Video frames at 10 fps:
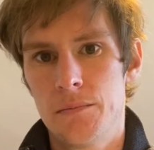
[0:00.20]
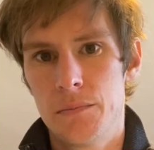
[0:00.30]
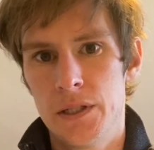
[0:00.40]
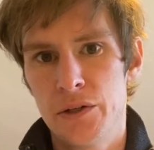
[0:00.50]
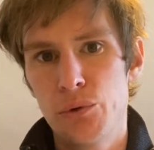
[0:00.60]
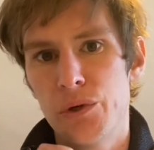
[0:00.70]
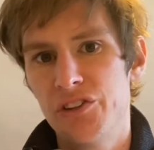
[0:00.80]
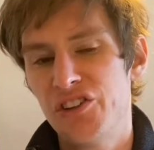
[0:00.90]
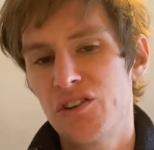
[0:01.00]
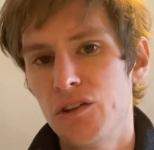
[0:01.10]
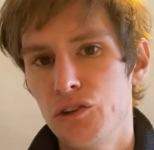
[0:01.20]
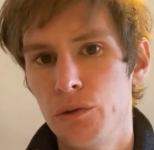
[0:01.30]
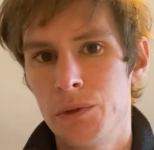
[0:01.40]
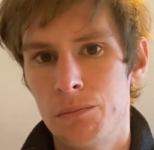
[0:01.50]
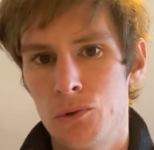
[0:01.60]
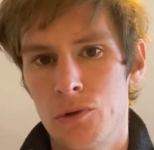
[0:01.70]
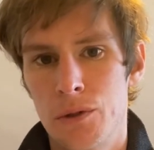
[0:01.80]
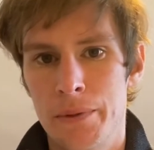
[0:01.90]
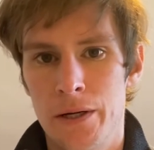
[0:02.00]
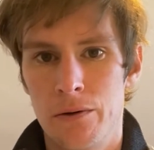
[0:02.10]
Now, I want to talk a little bit more
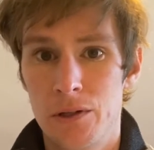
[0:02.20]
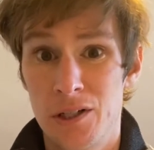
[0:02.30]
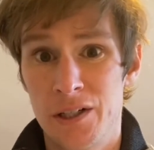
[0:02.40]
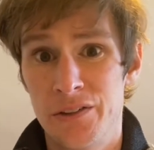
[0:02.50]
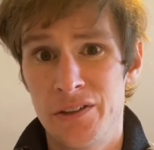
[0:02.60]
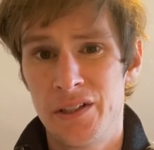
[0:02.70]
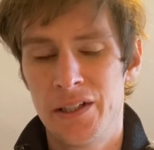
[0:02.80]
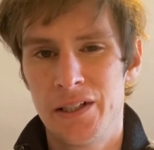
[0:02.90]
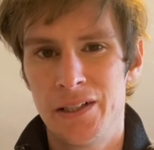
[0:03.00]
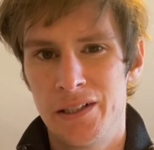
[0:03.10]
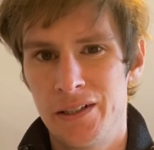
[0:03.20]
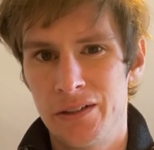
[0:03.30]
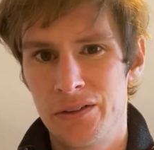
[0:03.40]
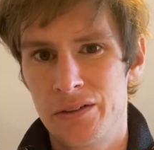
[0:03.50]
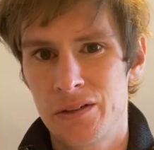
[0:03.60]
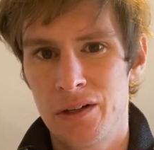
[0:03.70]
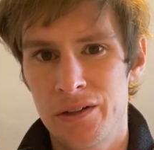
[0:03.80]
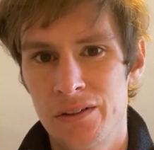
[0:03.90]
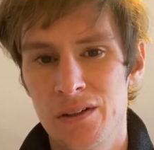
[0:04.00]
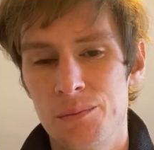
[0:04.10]
about Kant today and his
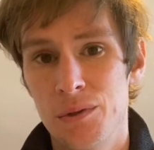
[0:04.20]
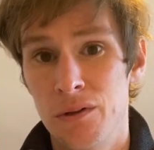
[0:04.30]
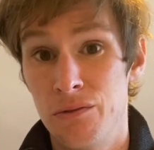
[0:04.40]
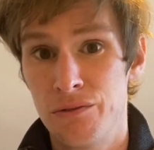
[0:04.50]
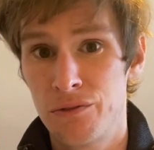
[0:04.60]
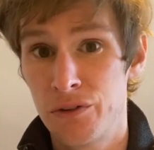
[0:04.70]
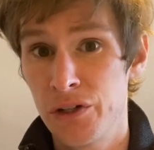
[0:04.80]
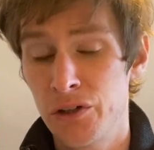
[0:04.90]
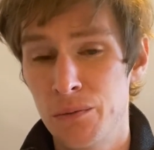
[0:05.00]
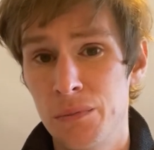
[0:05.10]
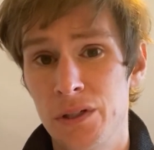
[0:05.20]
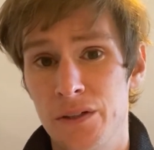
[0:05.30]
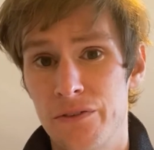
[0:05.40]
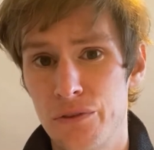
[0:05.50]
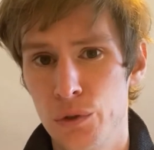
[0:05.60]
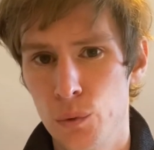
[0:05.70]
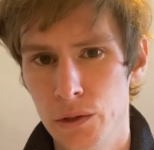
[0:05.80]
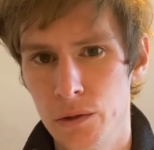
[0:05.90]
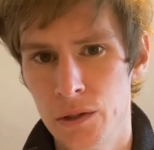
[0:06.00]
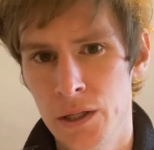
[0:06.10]
concept of freedom and free
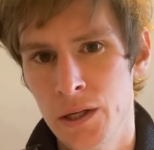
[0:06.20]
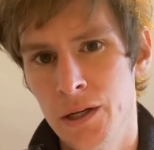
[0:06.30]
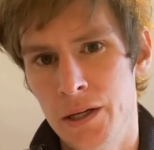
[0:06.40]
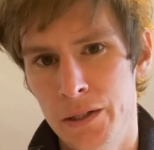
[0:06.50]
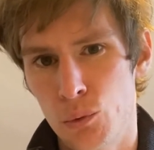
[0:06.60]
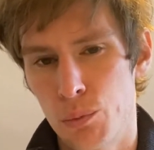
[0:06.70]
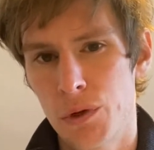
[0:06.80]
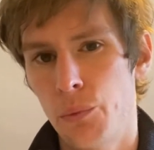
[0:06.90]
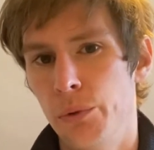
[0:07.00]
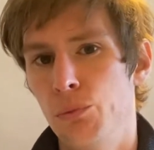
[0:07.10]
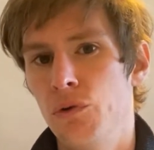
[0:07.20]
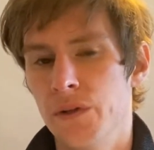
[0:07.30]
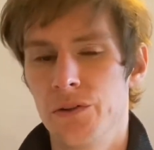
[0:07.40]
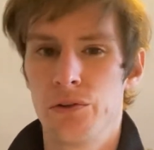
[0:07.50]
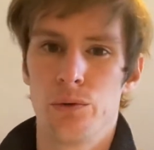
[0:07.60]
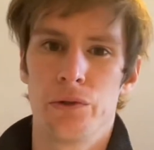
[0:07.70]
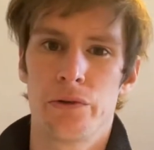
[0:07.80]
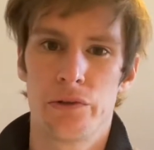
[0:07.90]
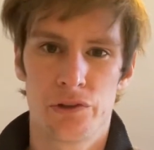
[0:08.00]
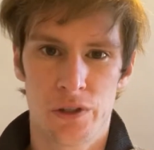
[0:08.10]
will, and then we'll probably move on to
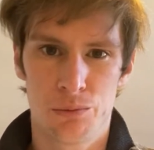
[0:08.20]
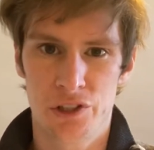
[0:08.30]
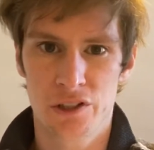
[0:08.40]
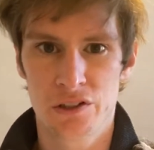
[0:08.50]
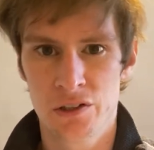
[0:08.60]
another subject.